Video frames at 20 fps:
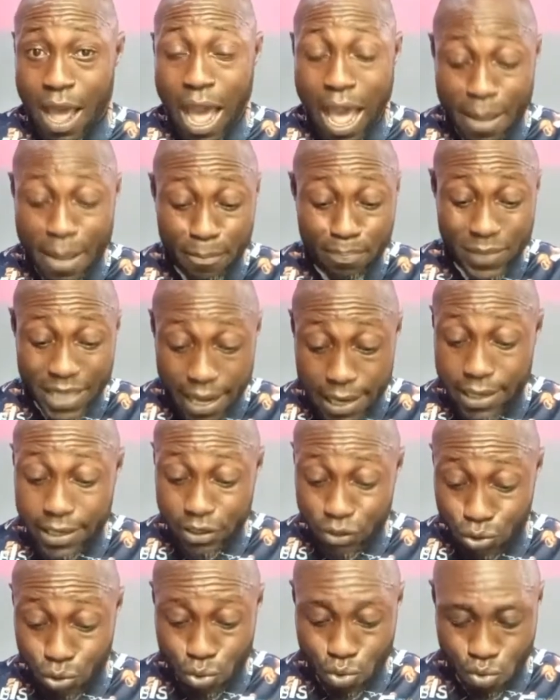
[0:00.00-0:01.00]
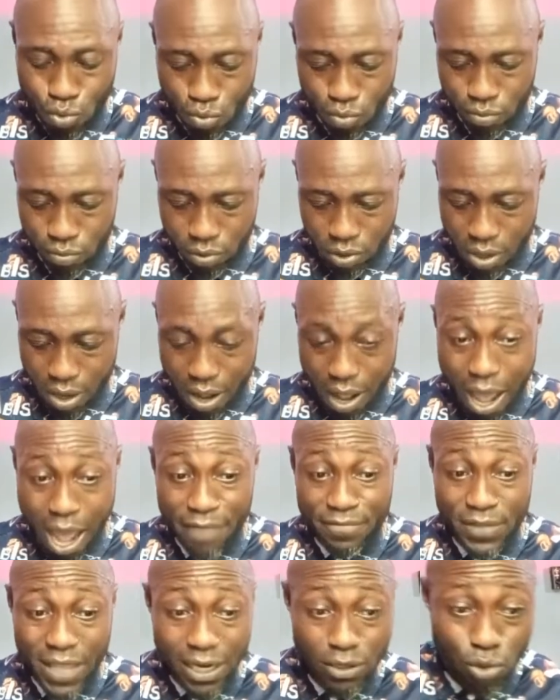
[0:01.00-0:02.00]
I'm telling you,
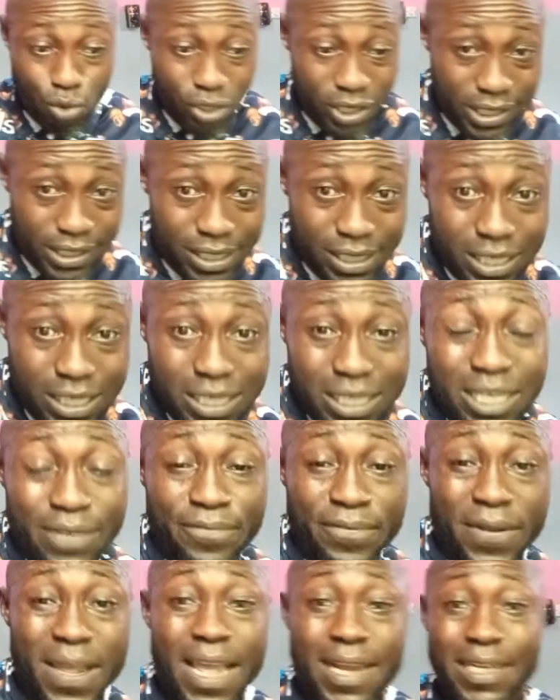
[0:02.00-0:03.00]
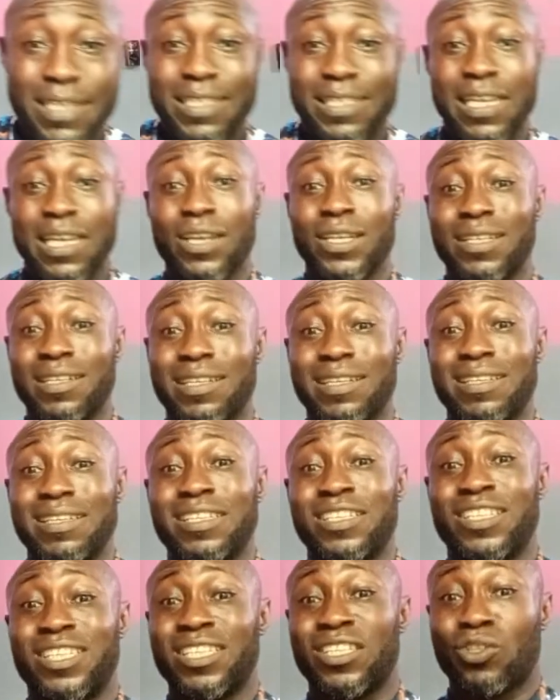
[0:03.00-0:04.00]
after doing this, if anything
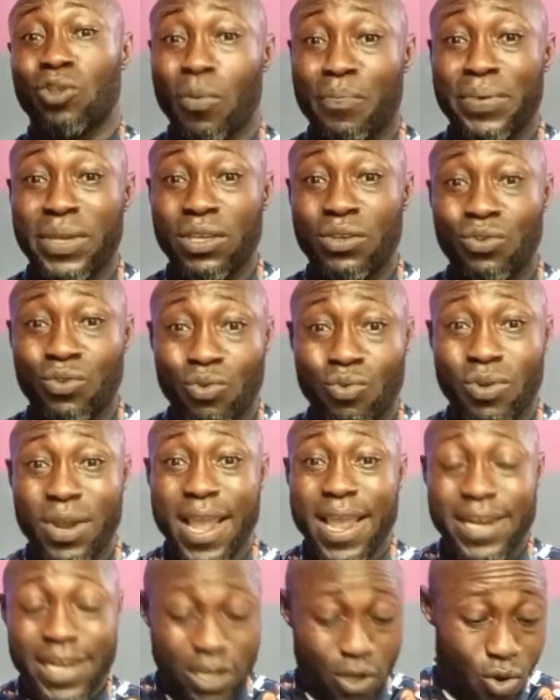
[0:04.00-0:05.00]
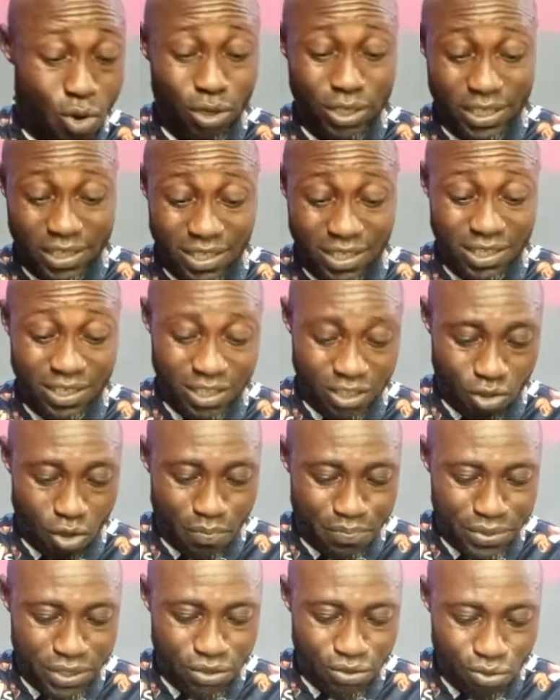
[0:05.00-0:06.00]
is disturbing you, any cause is
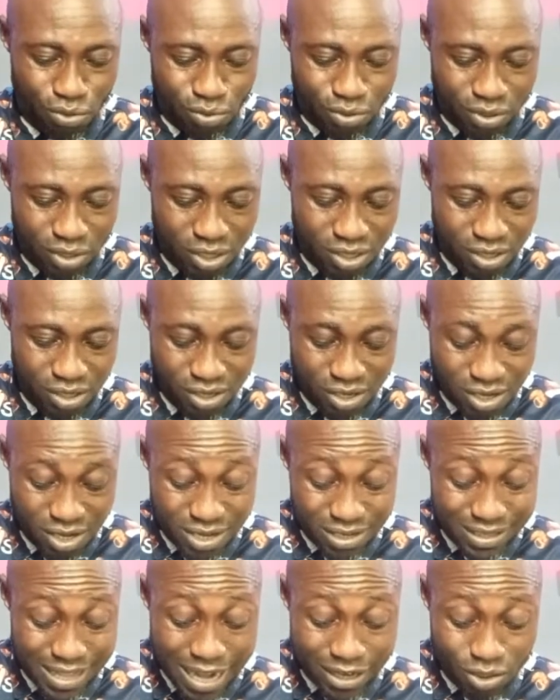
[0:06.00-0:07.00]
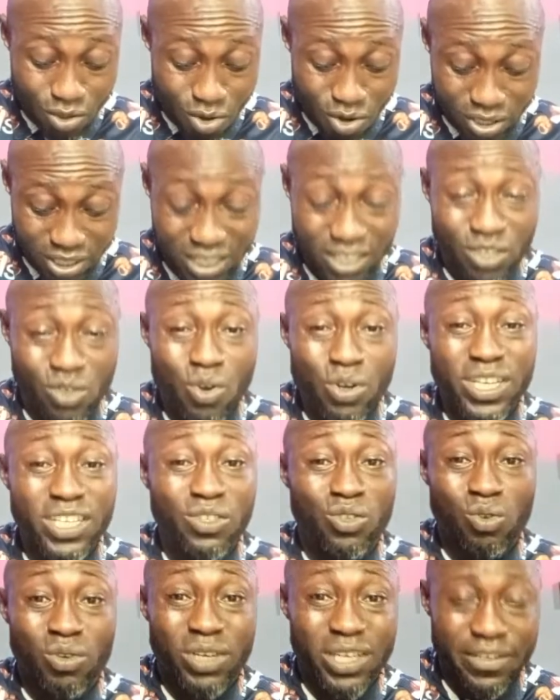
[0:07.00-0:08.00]
disturbing you, that cause is
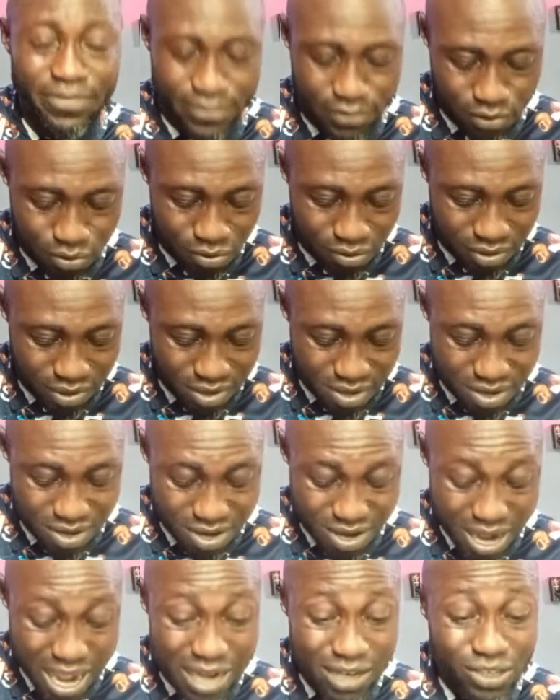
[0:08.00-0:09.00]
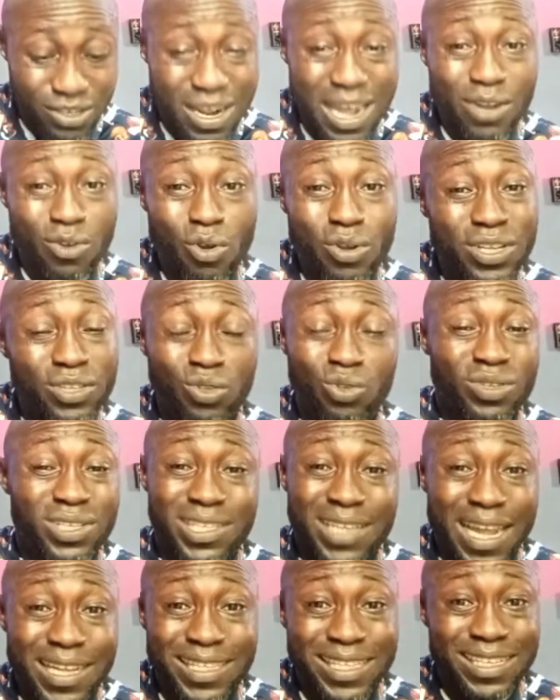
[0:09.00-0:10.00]
going to leave you. And you are going to
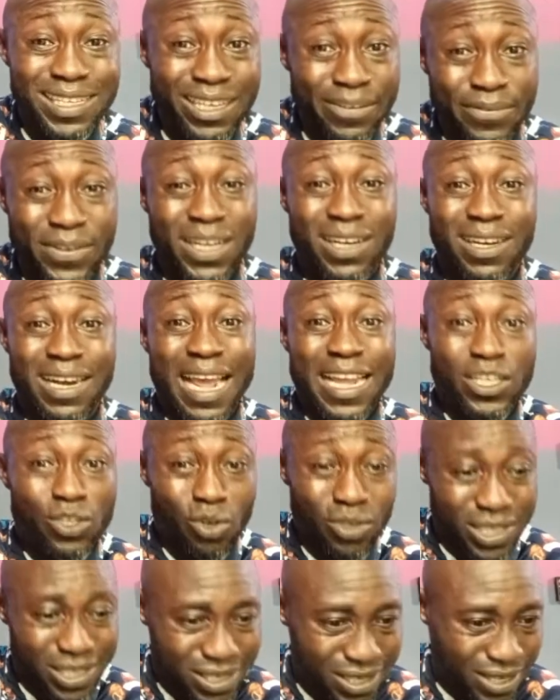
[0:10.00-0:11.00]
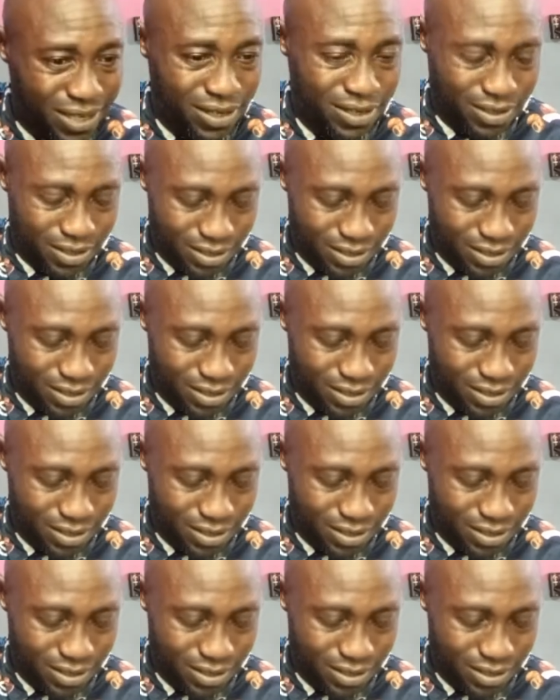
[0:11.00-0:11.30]
start living righteously.